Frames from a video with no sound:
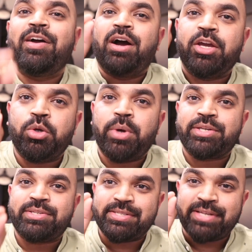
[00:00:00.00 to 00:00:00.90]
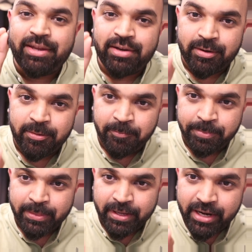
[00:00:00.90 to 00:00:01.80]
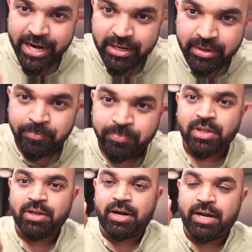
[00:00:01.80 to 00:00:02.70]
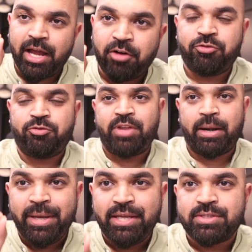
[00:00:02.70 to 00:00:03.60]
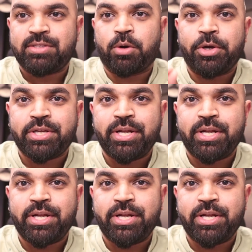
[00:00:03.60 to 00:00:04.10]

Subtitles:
a UX designer, right? Now, that means the question